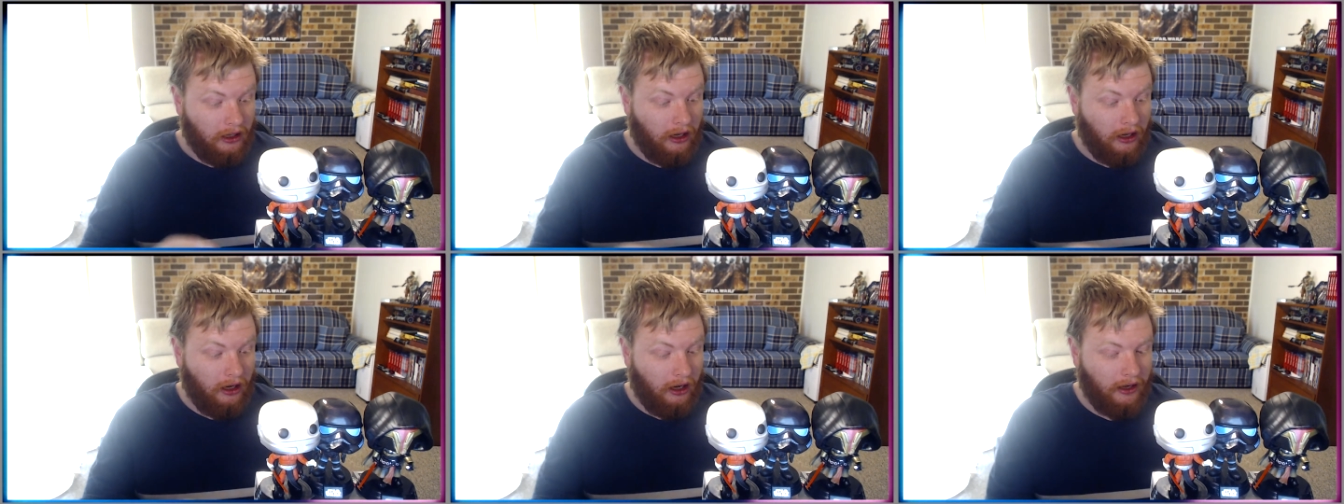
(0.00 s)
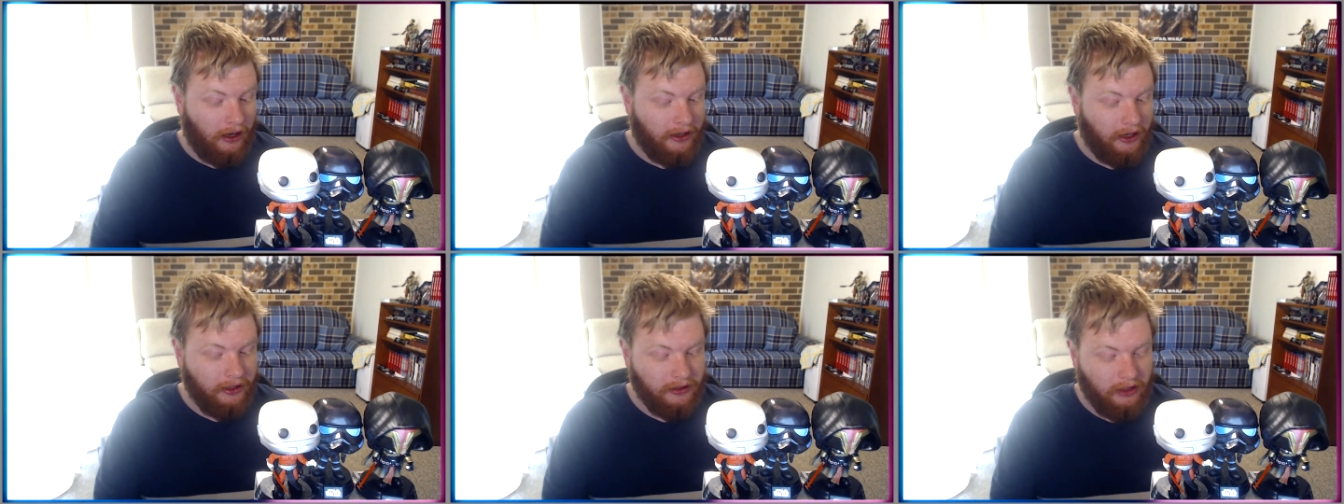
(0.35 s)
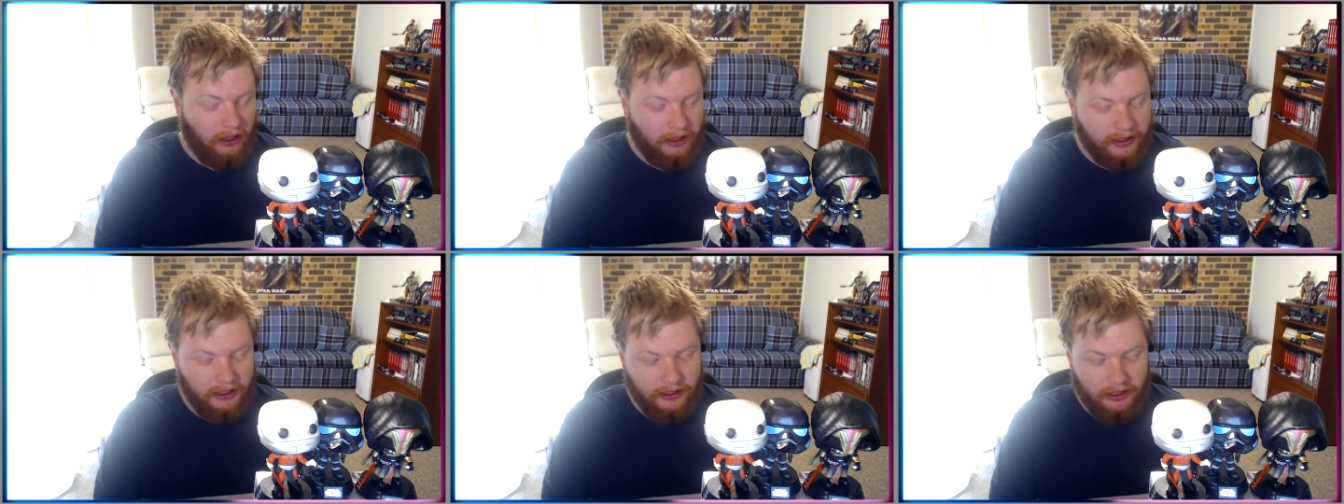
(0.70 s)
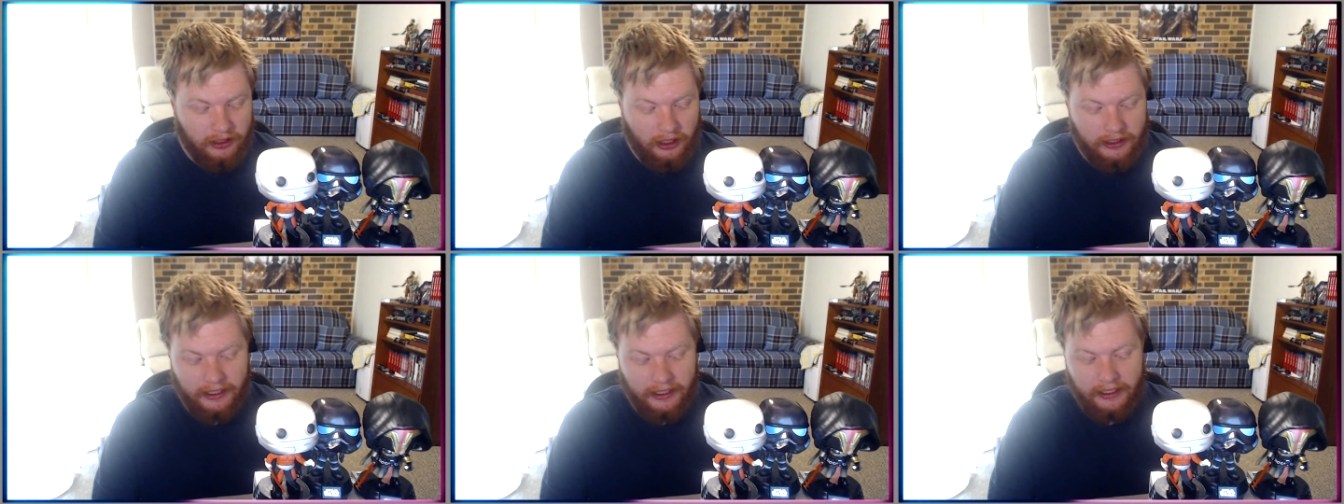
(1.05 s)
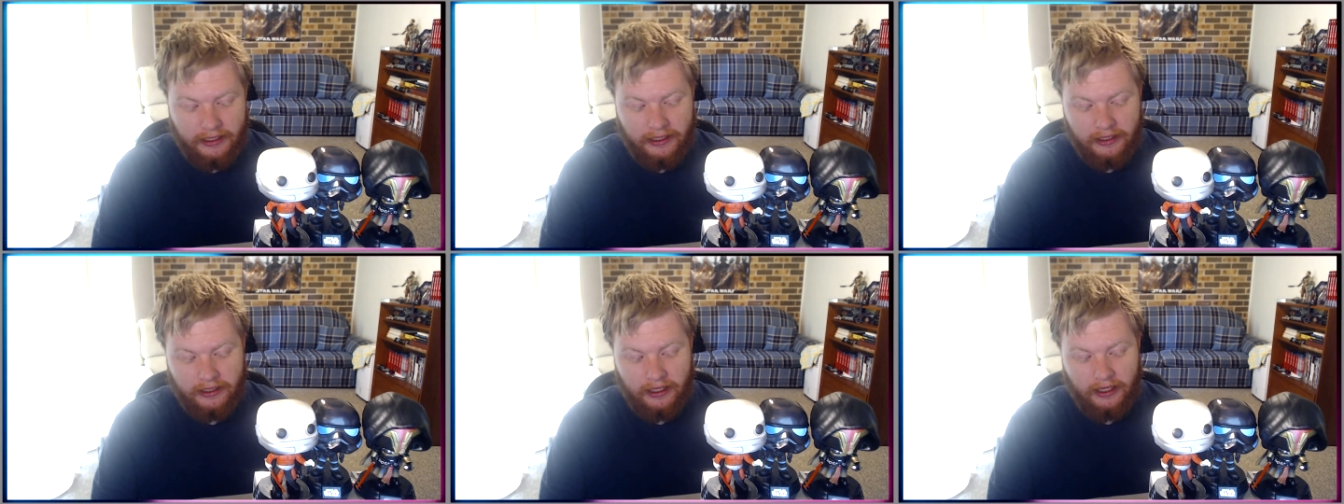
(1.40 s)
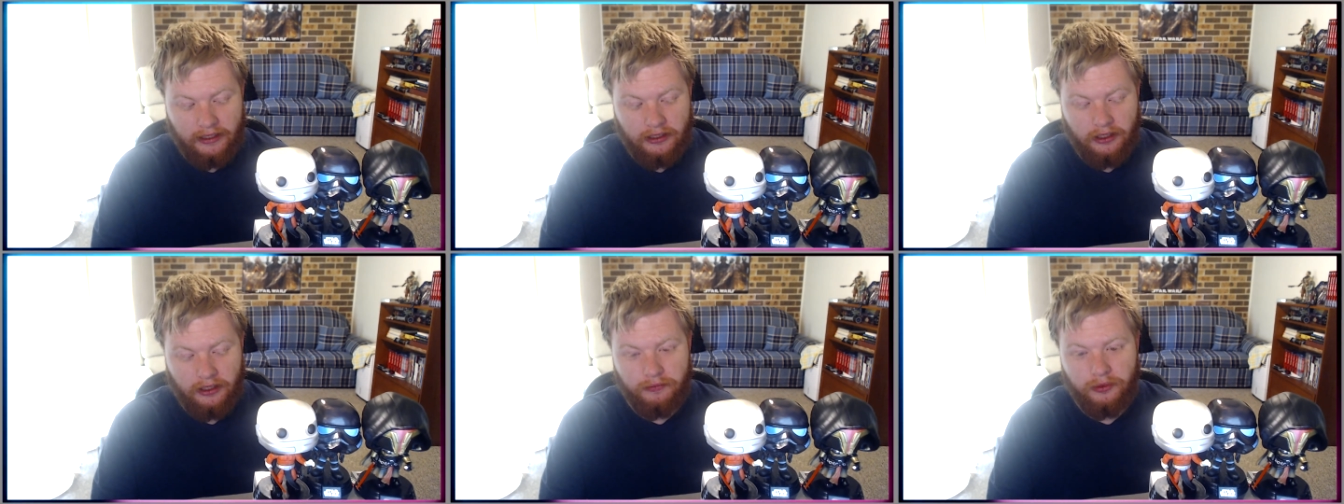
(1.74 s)
I don't like this idea that they
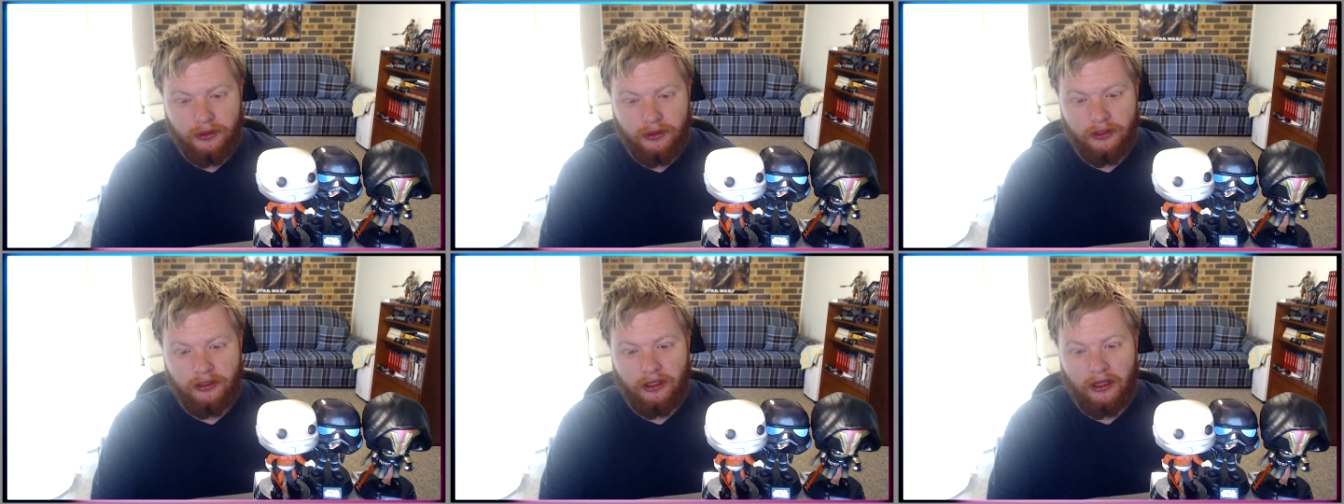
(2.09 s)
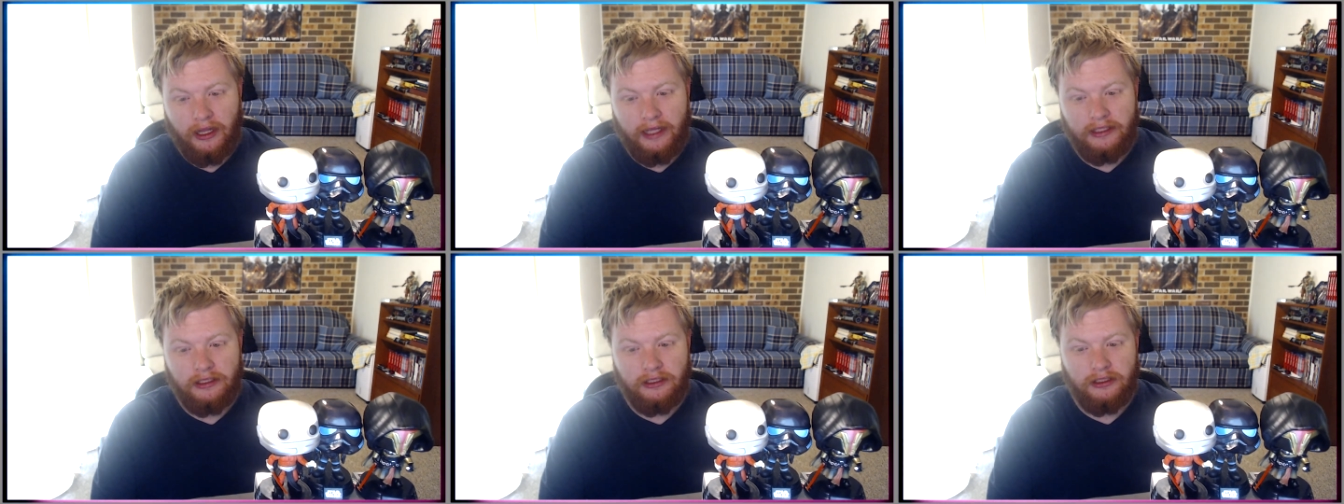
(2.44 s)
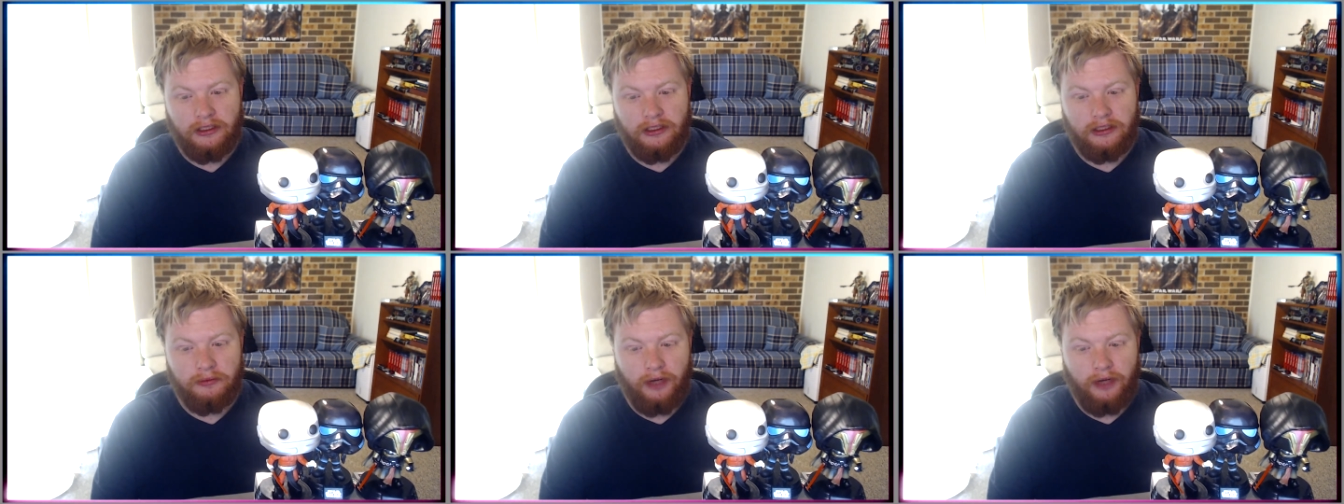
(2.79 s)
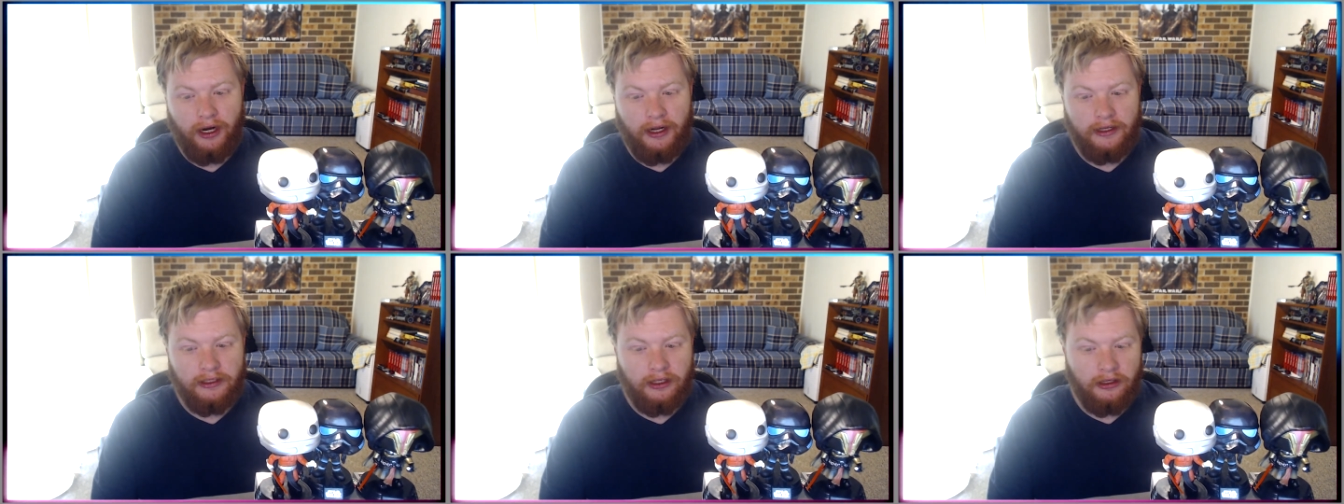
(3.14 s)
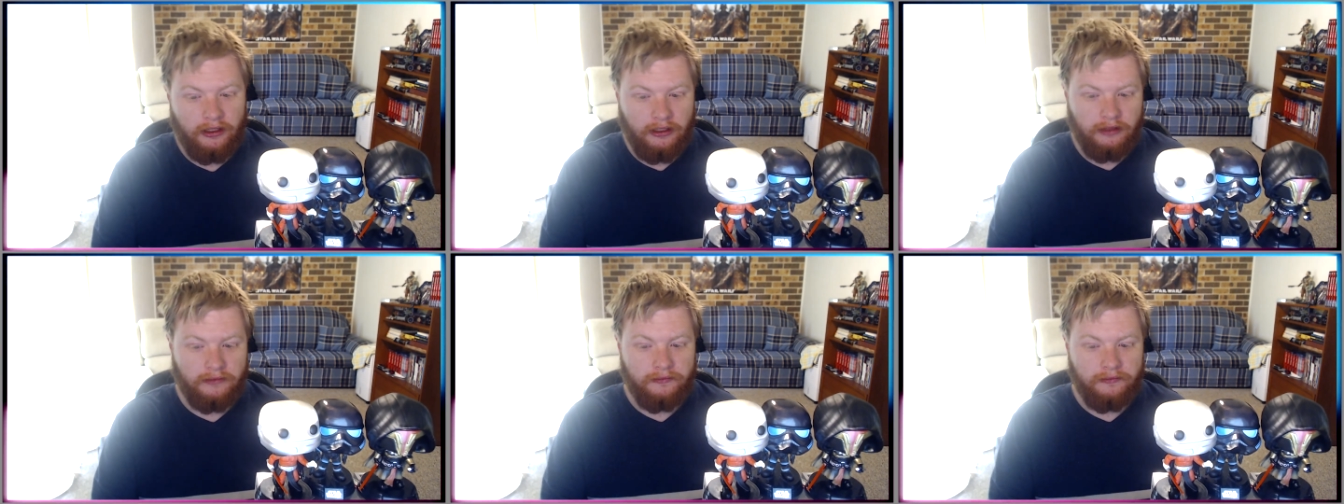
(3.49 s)
don't put the Legends brand on it,